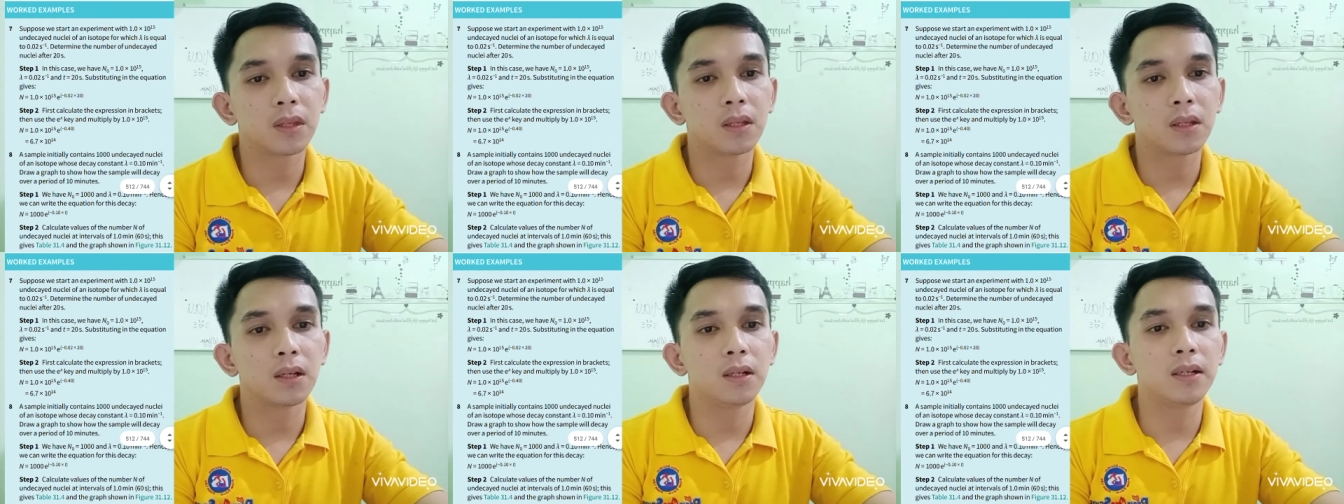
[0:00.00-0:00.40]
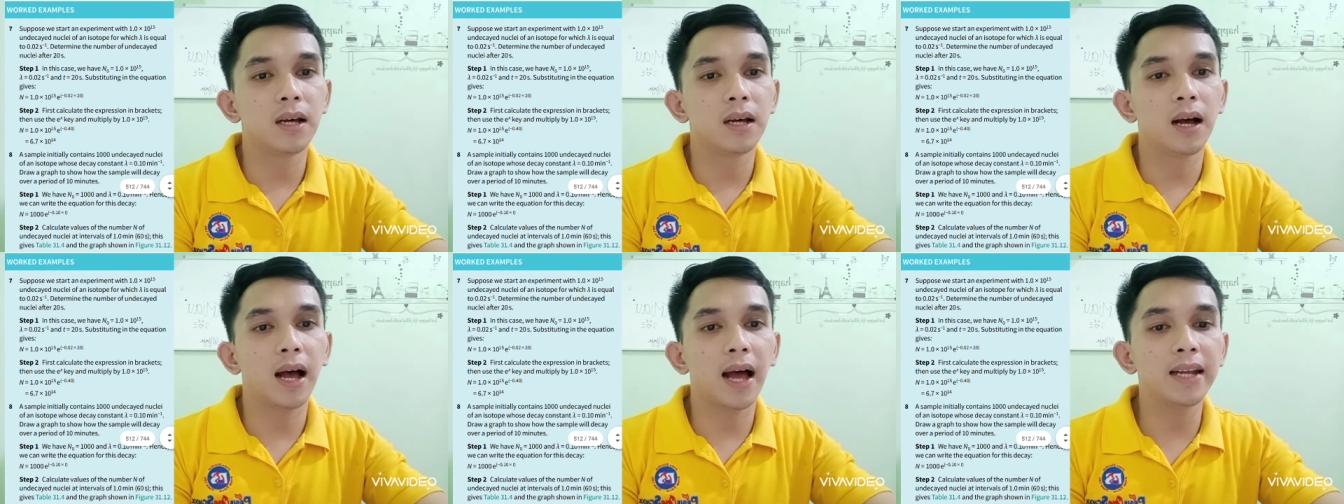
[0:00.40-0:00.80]

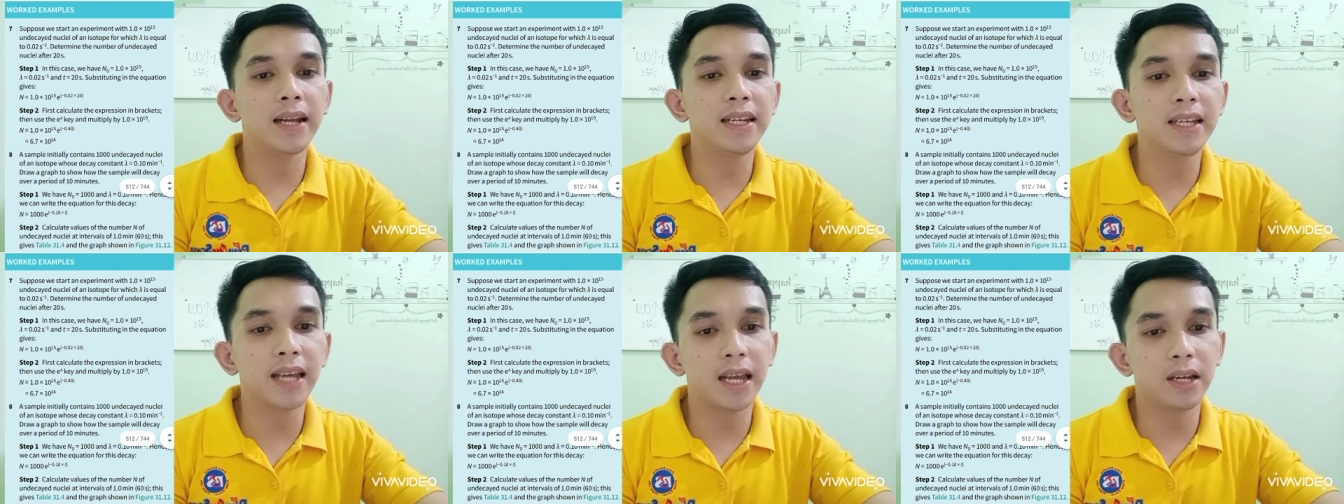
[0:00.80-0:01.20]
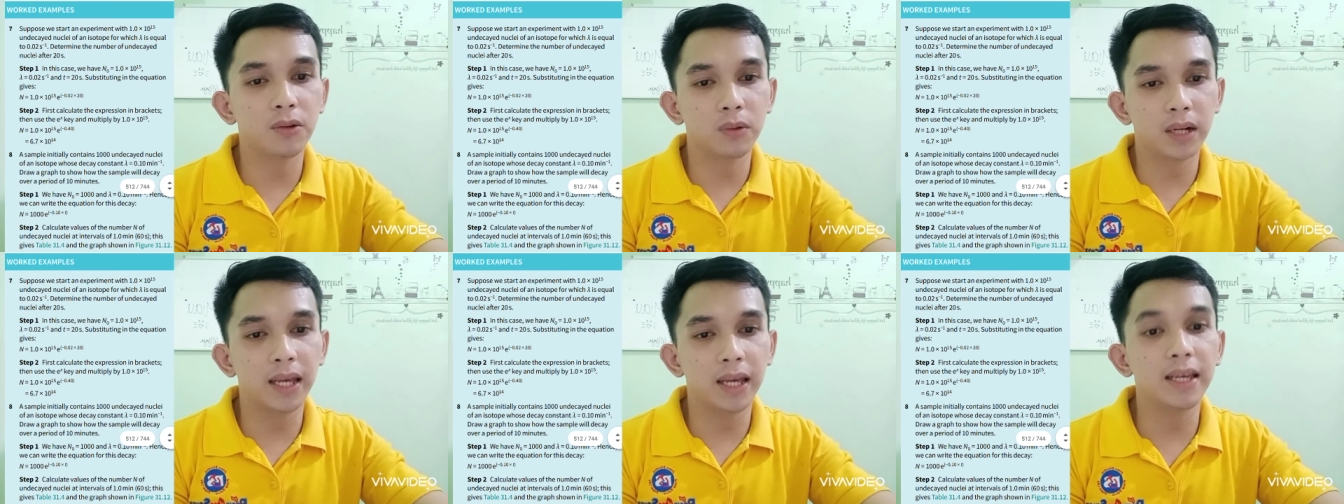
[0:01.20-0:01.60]
the undecayed
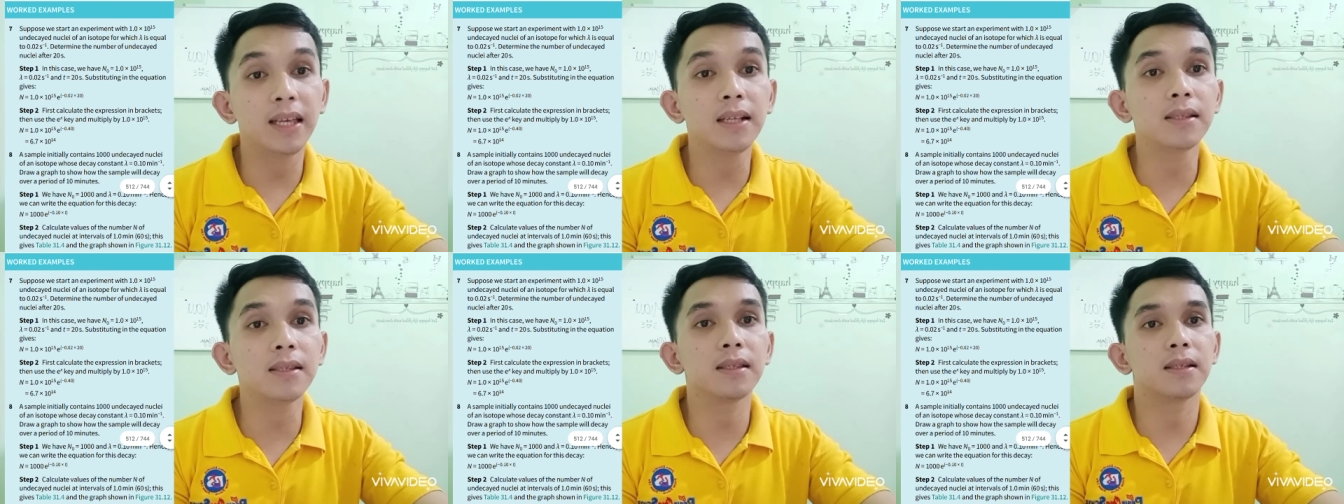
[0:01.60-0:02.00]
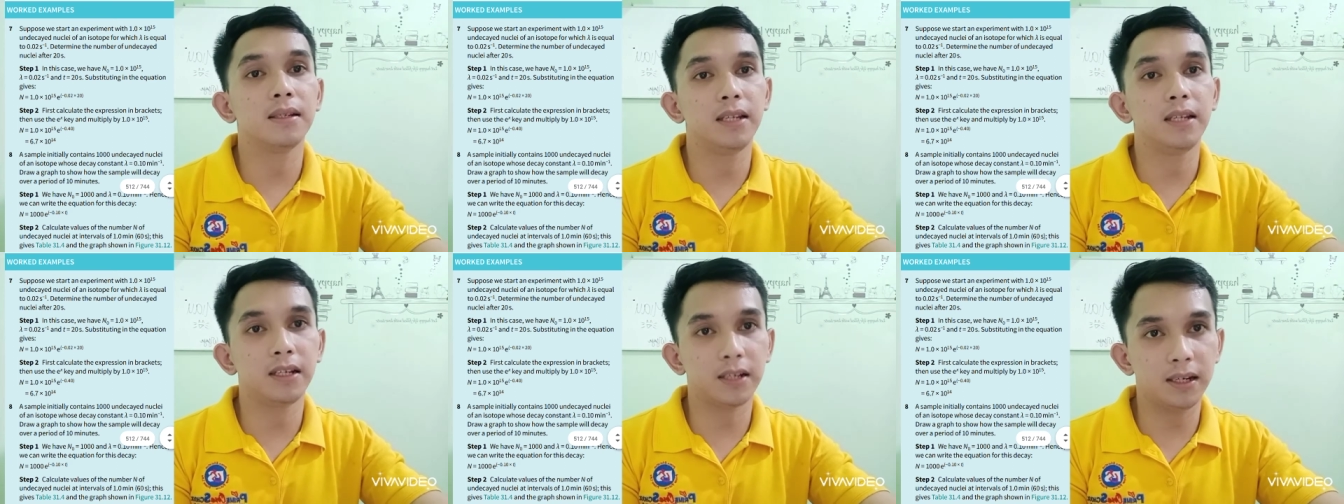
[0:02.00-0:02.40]
nuclei is
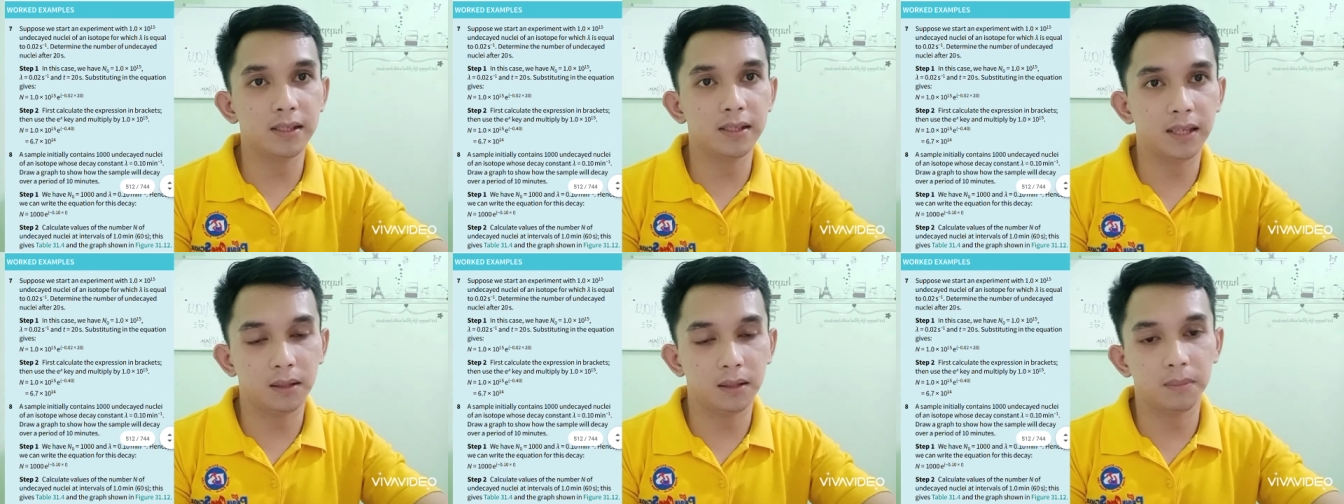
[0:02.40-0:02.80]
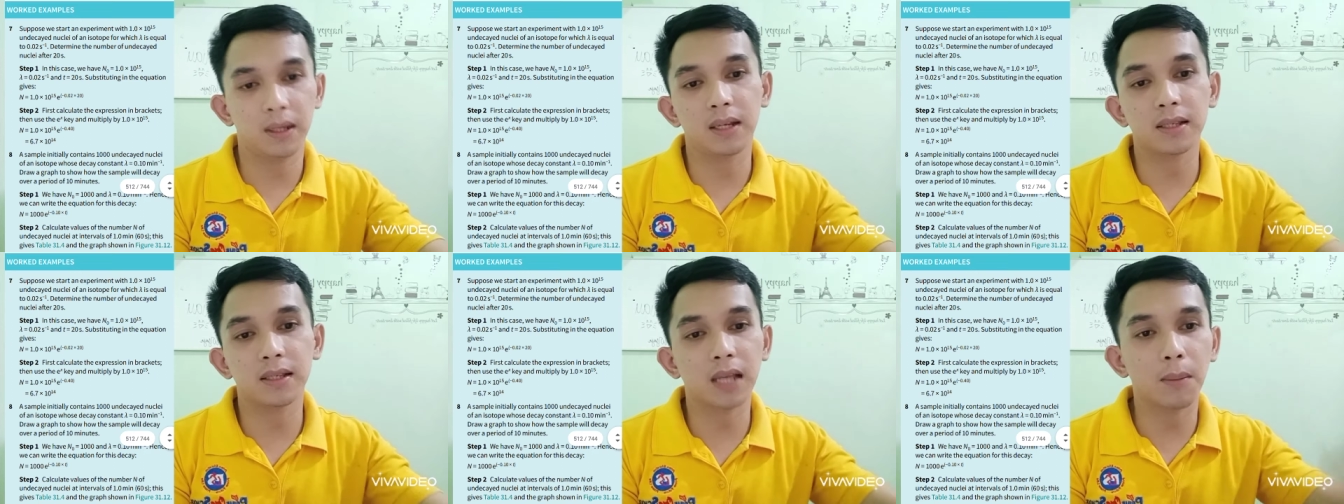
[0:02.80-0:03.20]
decreasing because
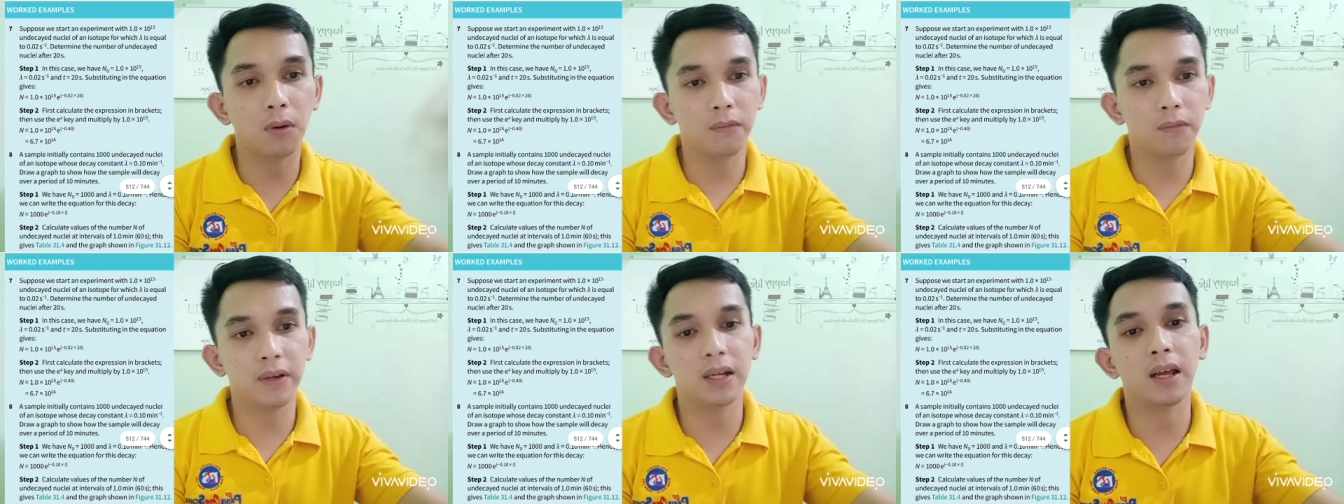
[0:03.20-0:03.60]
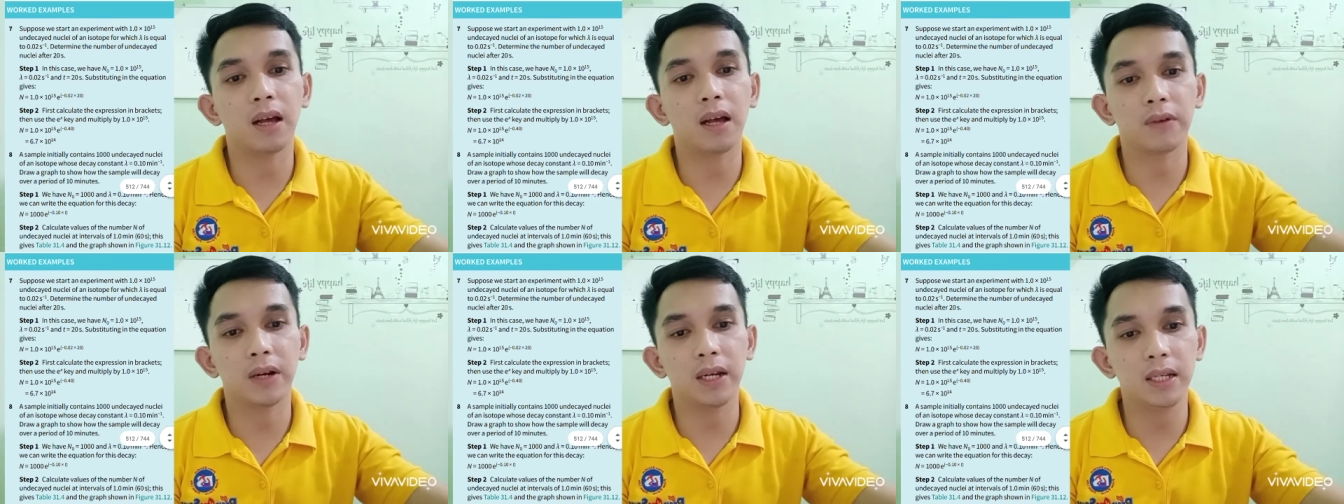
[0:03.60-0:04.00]
some of it
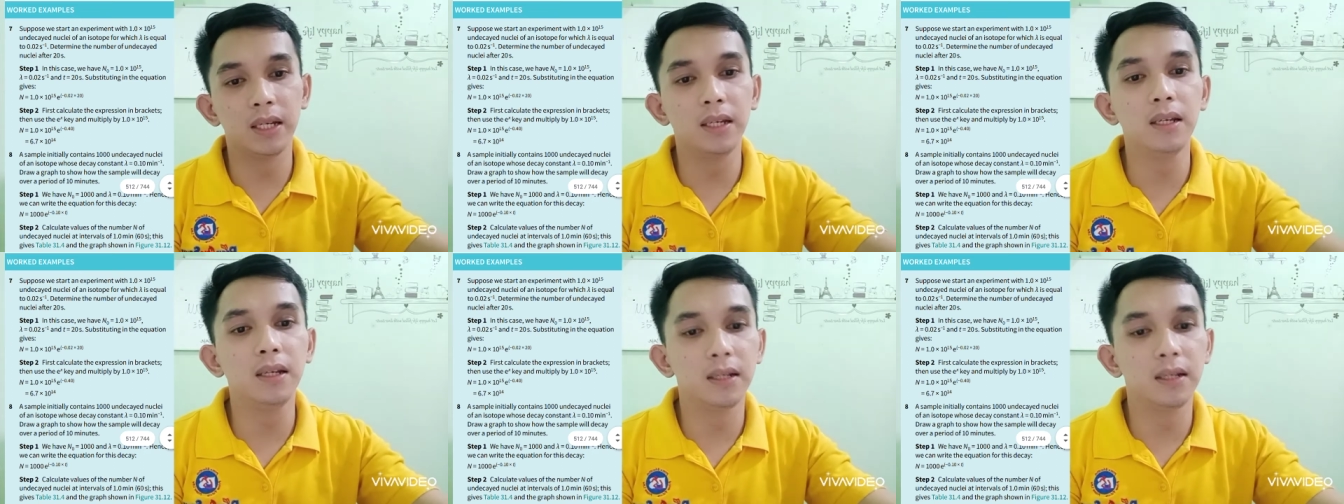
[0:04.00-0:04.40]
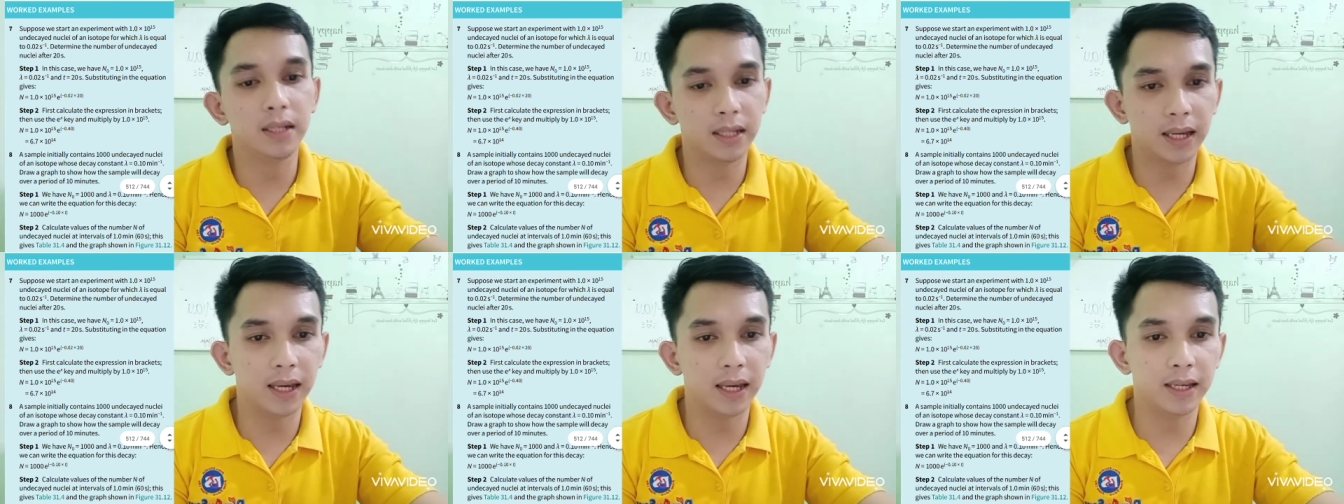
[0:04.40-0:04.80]
already
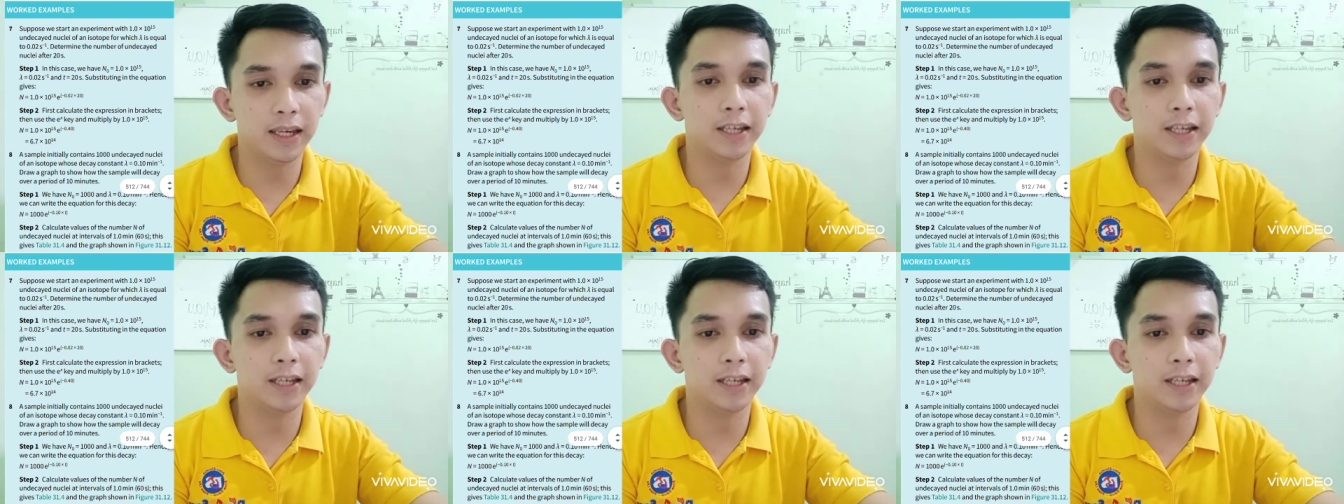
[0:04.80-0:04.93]
decaying.